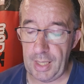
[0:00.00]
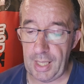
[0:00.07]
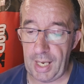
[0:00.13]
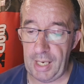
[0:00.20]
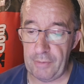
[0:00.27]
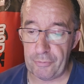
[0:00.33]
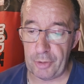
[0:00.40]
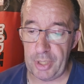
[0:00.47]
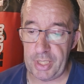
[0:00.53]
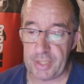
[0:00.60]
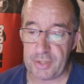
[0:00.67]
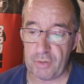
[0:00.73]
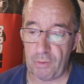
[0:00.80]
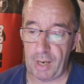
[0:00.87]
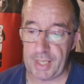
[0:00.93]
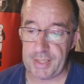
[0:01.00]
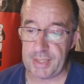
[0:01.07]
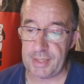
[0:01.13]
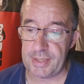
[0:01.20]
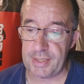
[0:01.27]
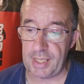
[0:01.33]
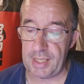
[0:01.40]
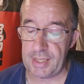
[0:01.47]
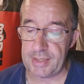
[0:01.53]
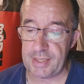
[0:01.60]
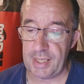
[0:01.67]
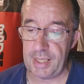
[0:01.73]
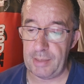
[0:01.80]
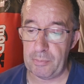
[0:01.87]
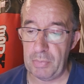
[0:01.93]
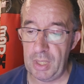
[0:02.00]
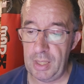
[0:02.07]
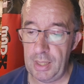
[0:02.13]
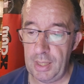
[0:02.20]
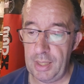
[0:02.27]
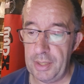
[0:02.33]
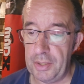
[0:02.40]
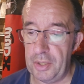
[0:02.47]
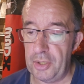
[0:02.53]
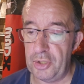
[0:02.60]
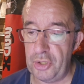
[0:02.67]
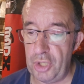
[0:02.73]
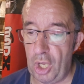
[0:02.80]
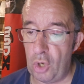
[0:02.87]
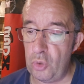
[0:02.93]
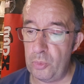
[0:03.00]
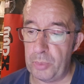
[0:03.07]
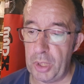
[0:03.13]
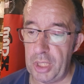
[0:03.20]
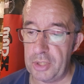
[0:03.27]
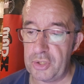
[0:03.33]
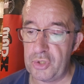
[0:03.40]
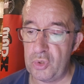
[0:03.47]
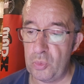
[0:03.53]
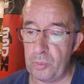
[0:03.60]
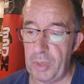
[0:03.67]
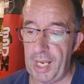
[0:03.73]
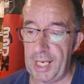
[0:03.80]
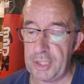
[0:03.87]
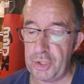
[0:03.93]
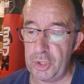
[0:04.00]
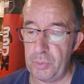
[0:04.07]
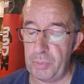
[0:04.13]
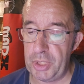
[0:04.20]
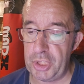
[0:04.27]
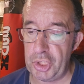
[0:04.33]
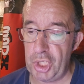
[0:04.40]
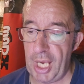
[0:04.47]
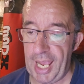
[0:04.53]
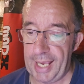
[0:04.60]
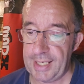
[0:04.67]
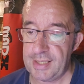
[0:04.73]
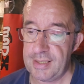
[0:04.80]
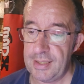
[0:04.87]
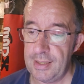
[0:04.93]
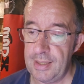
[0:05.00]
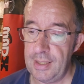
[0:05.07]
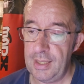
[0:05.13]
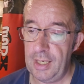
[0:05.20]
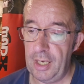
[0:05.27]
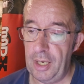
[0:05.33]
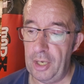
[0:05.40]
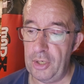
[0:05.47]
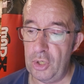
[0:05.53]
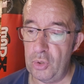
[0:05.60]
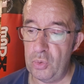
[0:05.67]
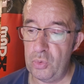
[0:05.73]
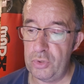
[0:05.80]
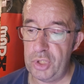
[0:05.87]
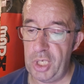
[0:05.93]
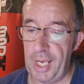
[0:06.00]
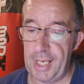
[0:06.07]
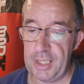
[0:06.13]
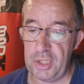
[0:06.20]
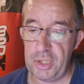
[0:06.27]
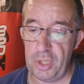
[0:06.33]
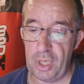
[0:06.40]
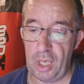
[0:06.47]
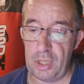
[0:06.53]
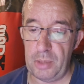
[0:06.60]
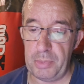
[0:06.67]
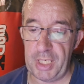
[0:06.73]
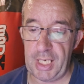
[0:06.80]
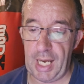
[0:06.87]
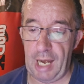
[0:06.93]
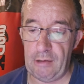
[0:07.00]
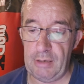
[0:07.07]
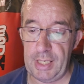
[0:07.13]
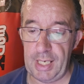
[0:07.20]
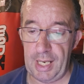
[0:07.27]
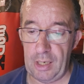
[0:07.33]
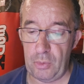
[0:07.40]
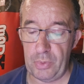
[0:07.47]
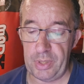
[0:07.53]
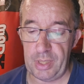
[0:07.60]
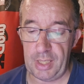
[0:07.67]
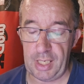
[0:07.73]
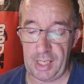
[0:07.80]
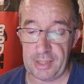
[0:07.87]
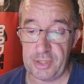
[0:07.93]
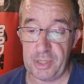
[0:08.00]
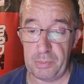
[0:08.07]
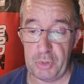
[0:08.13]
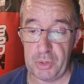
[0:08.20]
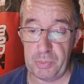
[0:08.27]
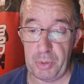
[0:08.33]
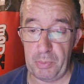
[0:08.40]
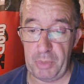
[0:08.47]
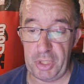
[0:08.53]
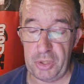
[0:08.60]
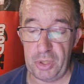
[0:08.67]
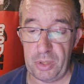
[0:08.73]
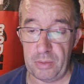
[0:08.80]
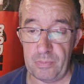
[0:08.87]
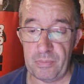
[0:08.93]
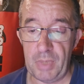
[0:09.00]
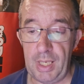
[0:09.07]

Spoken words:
They have reiterated to their team that no personal bag should be checked, and all checks should only be carried out with the customer's permission.